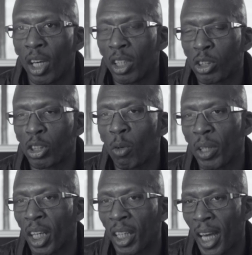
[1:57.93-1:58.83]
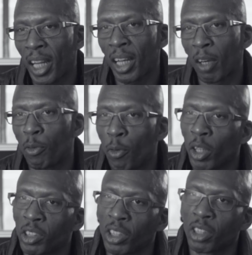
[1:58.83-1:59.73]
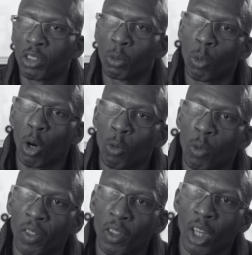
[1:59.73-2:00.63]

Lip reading: So it kind of like forced us to work with